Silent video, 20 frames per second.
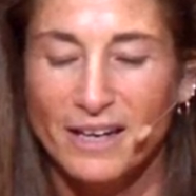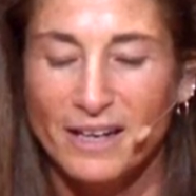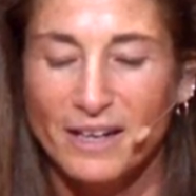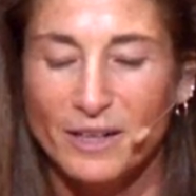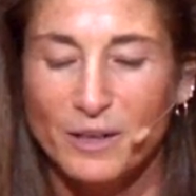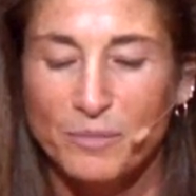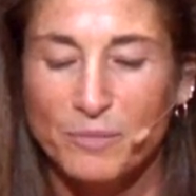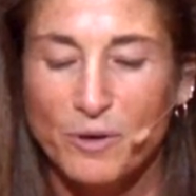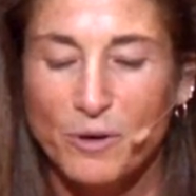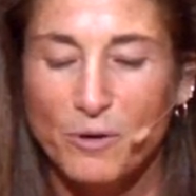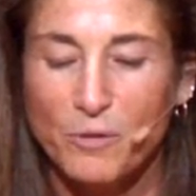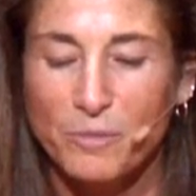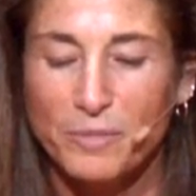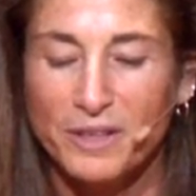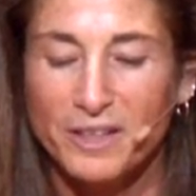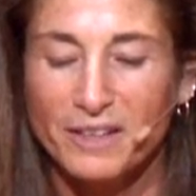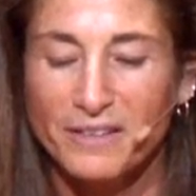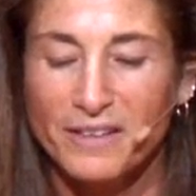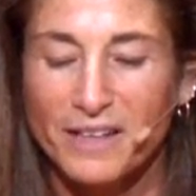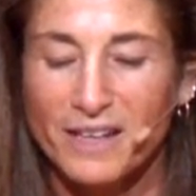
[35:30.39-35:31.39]
In a
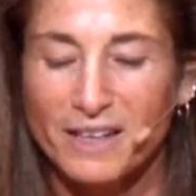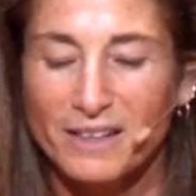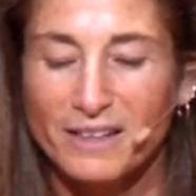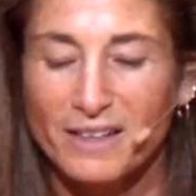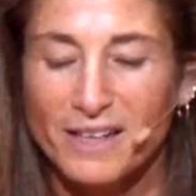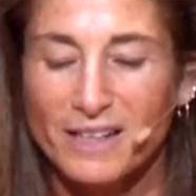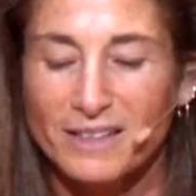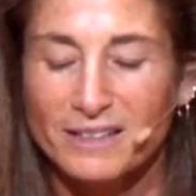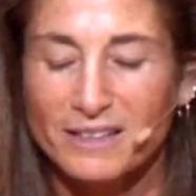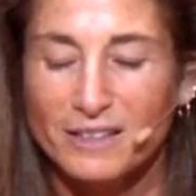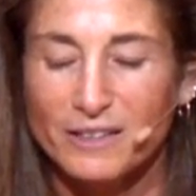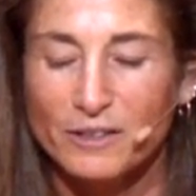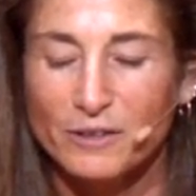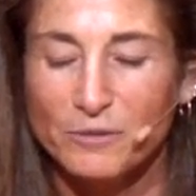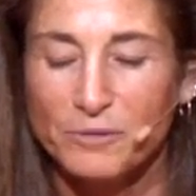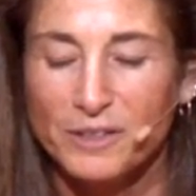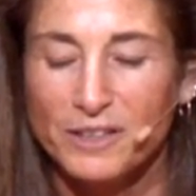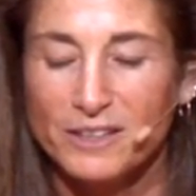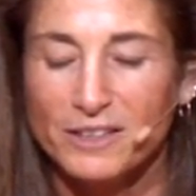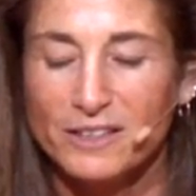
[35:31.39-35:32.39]
moment, in that
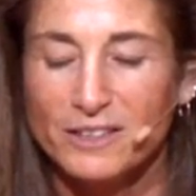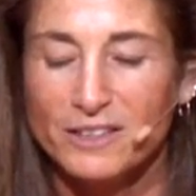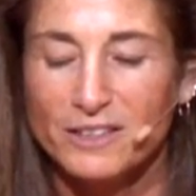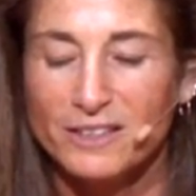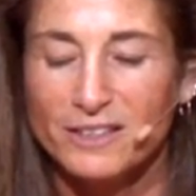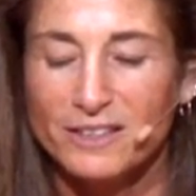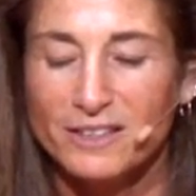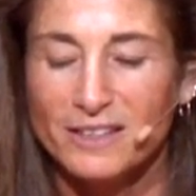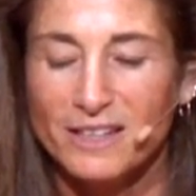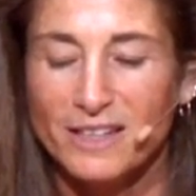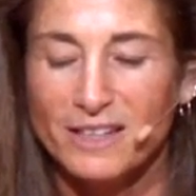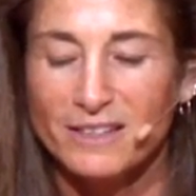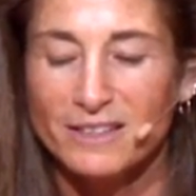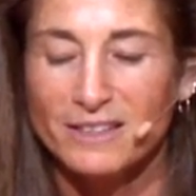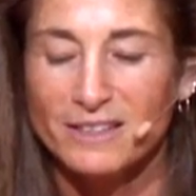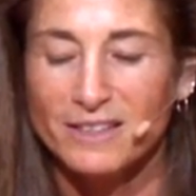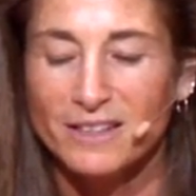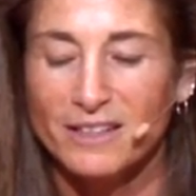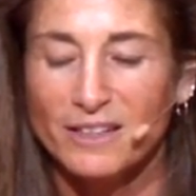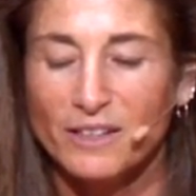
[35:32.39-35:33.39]
classical religious
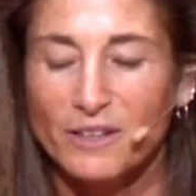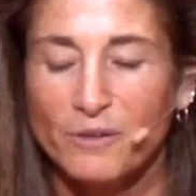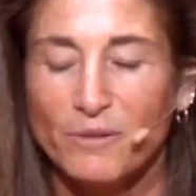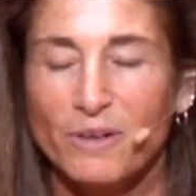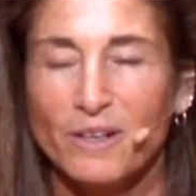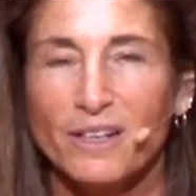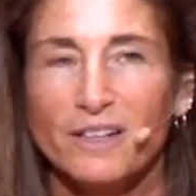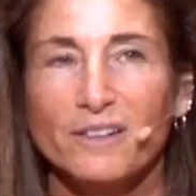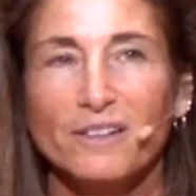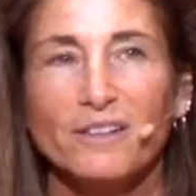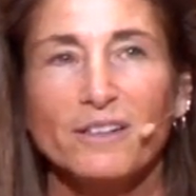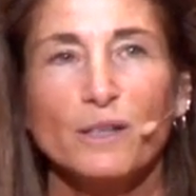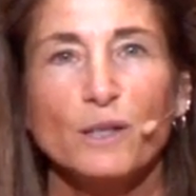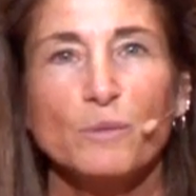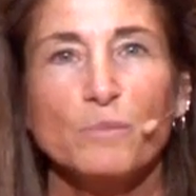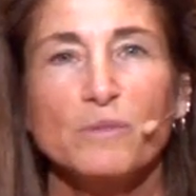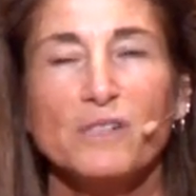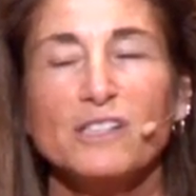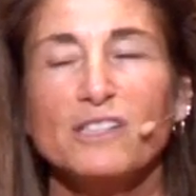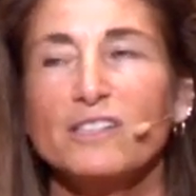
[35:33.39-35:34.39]
sense, I acquired
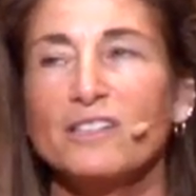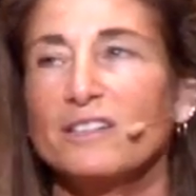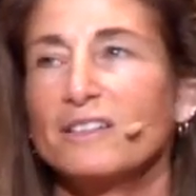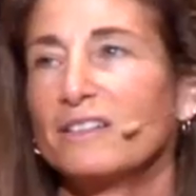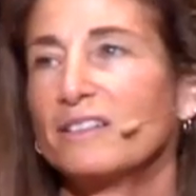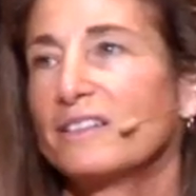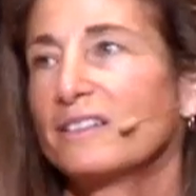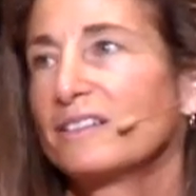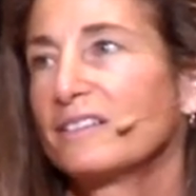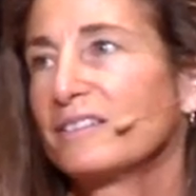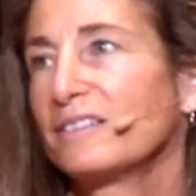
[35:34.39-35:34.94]
a mission.